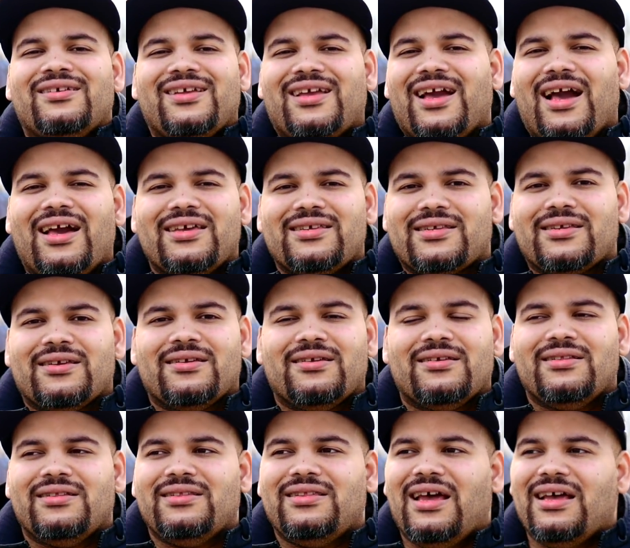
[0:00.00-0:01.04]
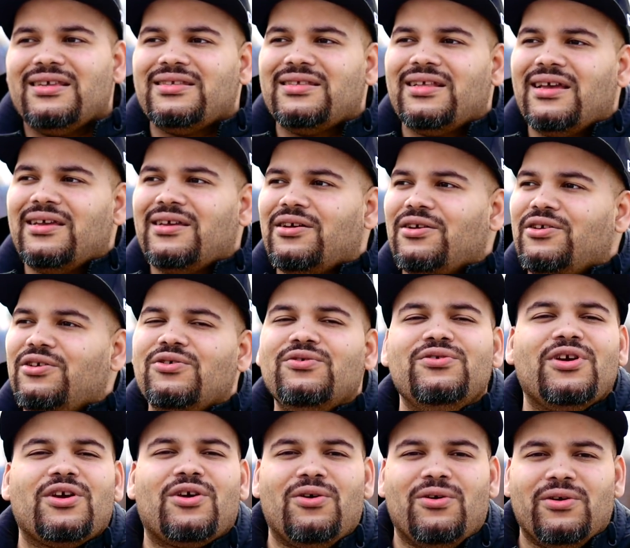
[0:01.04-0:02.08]
Guys, that's like a
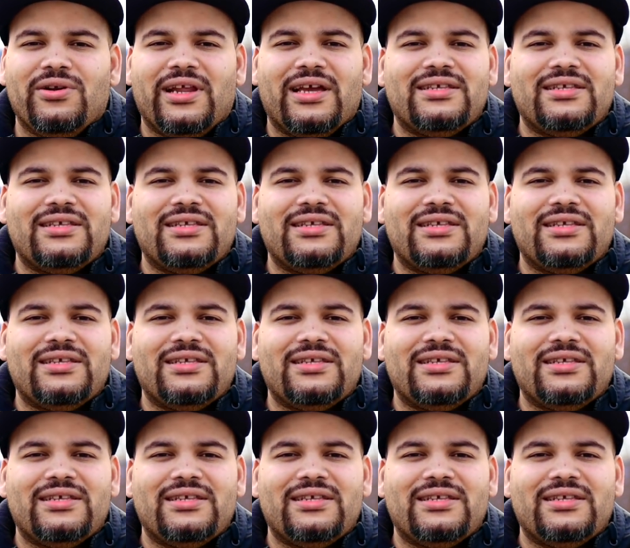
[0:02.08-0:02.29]
unicorn.